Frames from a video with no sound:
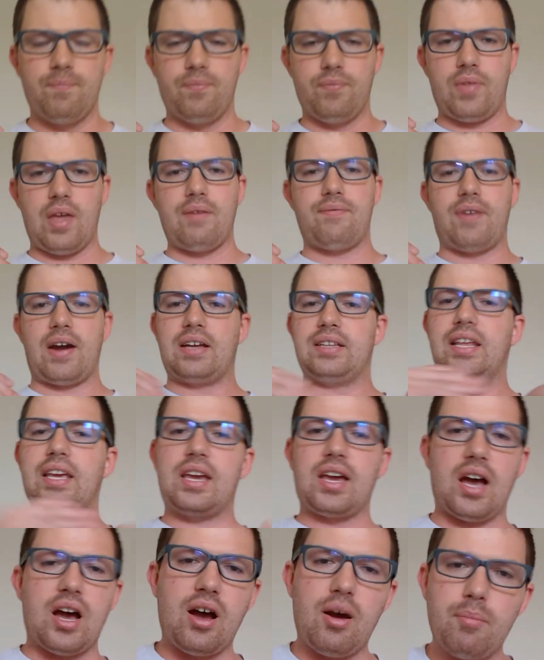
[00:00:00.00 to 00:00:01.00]
they finally
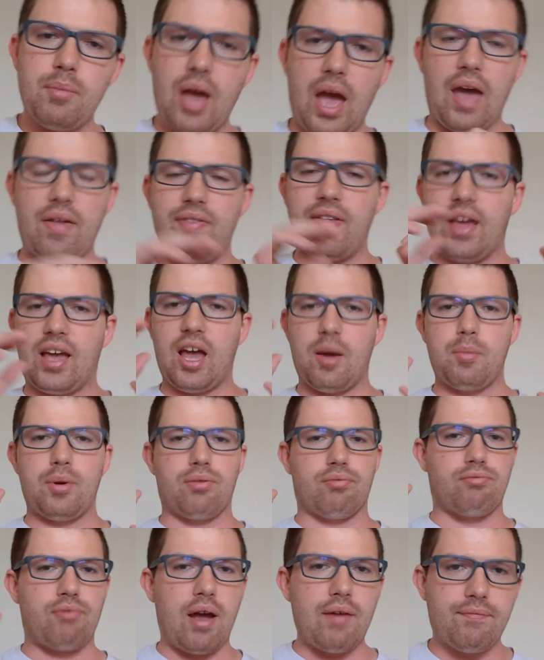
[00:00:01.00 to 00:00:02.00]
come, and they come with
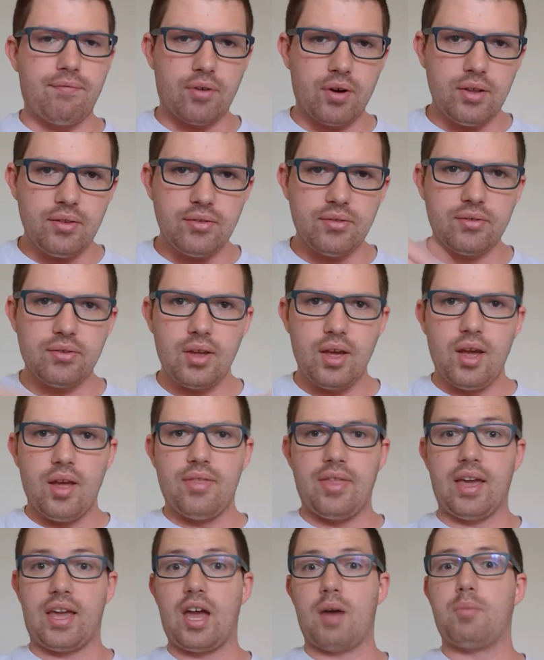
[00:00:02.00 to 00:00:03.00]
reverence.
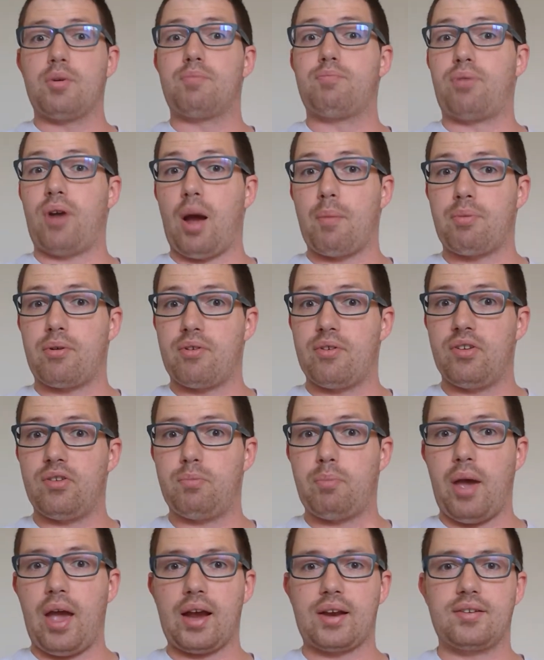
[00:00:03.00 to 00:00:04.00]
They come with proper
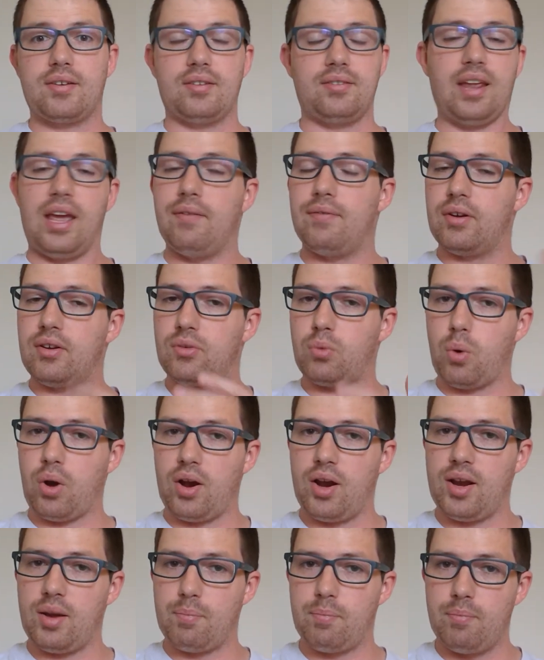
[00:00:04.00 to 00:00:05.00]
respect. David is
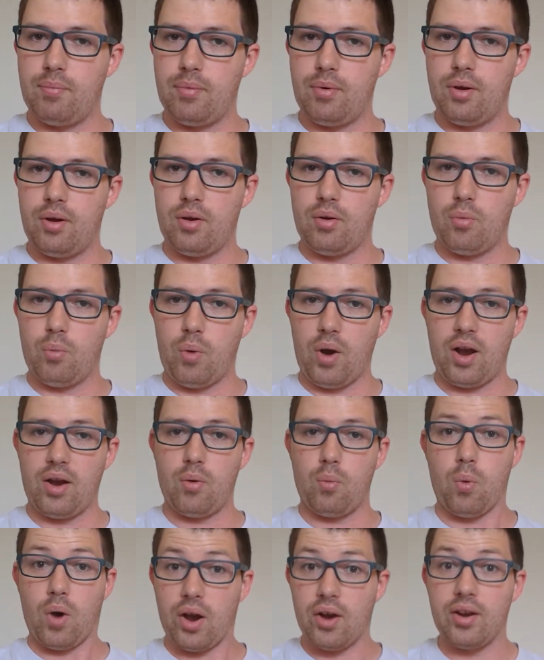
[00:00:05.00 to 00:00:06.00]
wearing
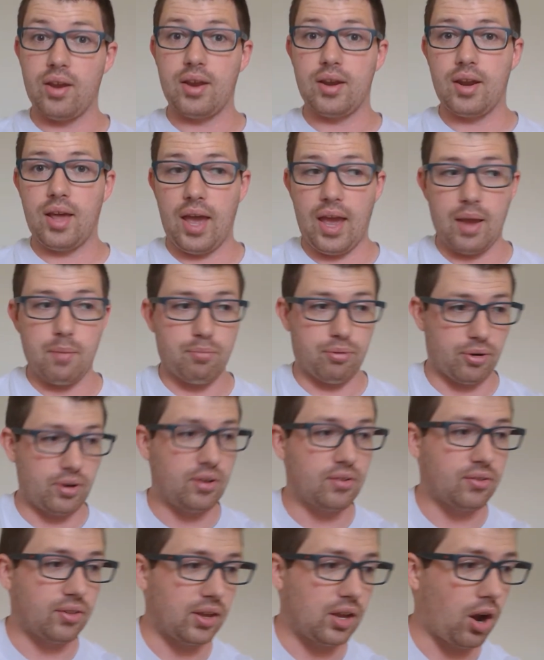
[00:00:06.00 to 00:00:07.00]
a
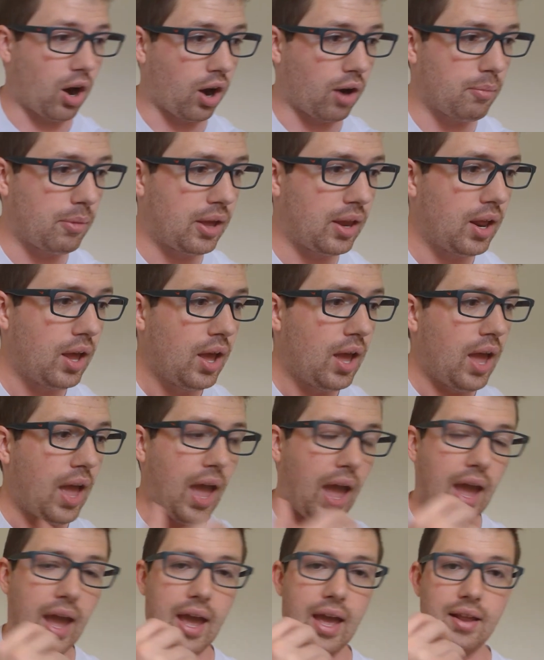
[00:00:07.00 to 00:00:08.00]
priestly garment,
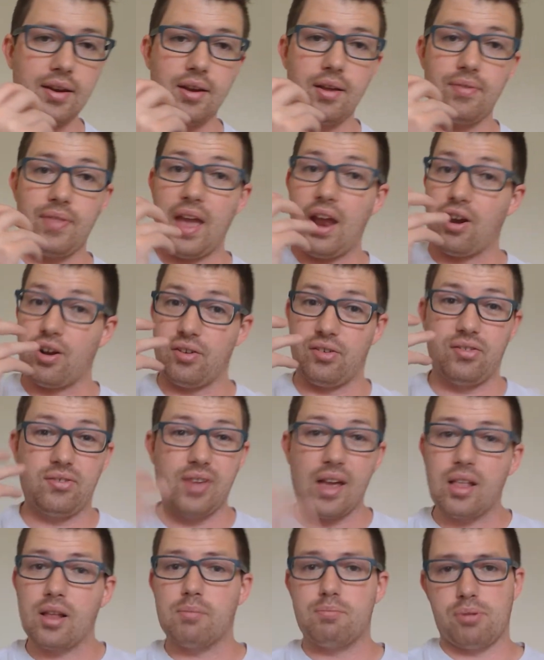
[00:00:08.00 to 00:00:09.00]
and they are
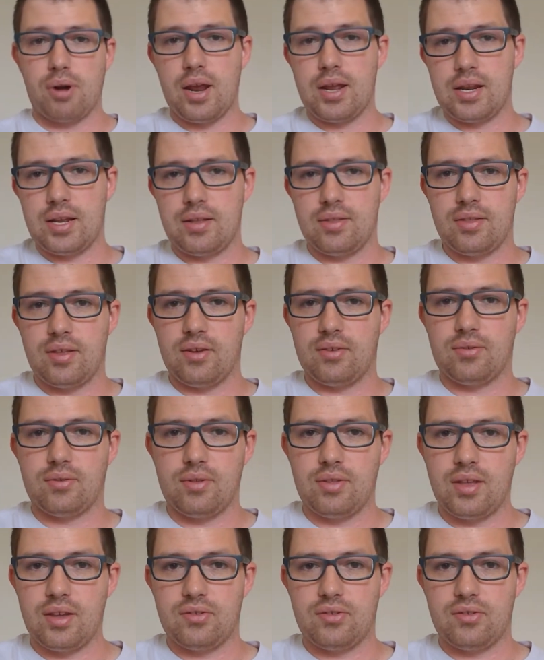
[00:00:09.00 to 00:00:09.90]
celebrating this